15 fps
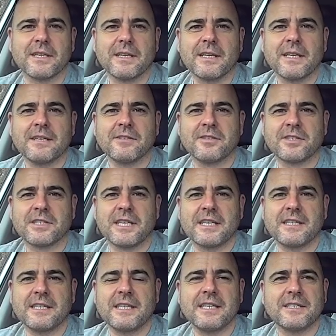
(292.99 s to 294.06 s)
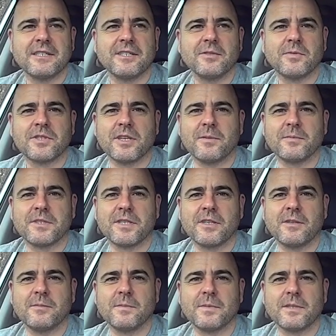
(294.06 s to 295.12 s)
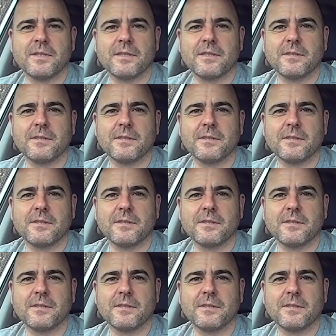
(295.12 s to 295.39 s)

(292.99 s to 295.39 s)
It just said, here's a new Tomtom.